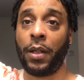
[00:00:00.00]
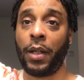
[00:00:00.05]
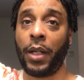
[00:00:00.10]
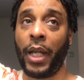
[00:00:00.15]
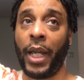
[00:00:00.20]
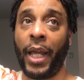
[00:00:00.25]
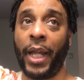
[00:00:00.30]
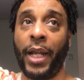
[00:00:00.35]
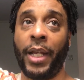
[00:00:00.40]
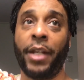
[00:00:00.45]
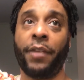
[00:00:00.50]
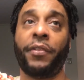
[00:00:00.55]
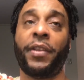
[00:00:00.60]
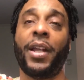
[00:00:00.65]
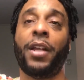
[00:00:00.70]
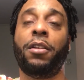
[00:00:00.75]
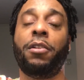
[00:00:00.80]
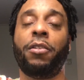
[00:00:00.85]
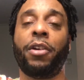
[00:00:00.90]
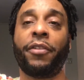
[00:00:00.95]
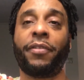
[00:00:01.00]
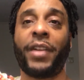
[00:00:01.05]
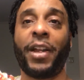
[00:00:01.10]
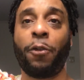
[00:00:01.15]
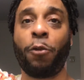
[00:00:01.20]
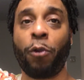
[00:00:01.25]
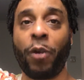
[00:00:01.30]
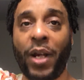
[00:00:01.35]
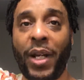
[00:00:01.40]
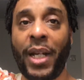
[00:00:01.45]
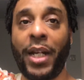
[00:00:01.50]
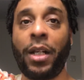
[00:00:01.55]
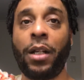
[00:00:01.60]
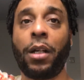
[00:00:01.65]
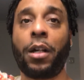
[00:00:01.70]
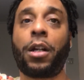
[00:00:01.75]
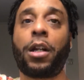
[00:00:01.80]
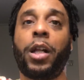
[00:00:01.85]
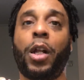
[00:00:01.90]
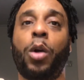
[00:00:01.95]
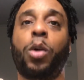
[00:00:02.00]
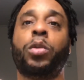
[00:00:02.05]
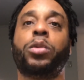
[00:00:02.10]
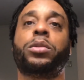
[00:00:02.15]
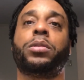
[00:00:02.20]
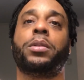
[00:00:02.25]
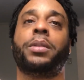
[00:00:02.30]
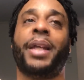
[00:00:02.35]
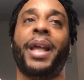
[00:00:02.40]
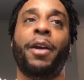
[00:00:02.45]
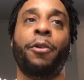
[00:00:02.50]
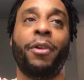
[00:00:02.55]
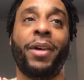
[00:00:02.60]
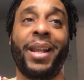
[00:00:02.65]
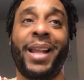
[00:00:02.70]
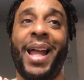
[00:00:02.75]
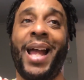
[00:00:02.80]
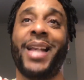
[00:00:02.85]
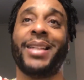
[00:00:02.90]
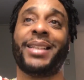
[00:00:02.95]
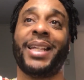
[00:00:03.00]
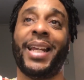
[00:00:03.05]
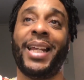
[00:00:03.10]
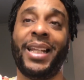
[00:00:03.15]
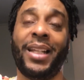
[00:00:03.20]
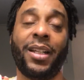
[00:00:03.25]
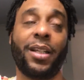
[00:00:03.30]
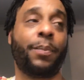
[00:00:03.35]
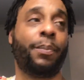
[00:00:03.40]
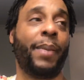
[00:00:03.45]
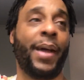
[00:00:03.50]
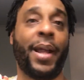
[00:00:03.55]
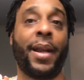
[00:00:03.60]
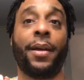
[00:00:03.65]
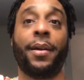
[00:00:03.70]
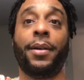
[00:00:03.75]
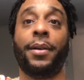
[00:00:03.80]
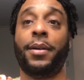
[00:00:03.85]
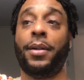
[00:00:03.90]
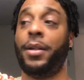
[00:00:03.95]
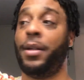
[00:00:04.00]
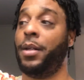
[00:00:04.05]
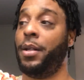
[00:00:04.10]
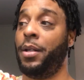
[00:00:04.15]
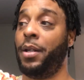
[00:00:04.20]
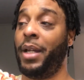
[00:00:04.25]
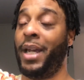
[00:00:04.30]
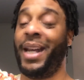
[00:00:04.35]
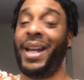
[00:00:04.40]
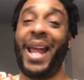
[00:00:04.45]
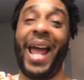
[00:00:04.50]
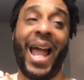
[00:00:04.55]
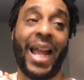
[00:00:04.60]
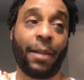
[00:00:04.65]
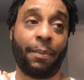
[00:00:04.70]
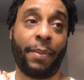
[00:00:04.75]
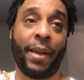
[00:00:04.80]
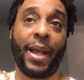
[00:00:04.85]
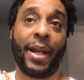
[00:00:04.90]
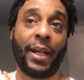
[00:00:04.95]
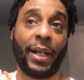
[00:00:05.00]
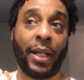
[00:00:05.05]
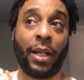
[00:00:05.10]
And if they really look close, they realize that he looked better and act better than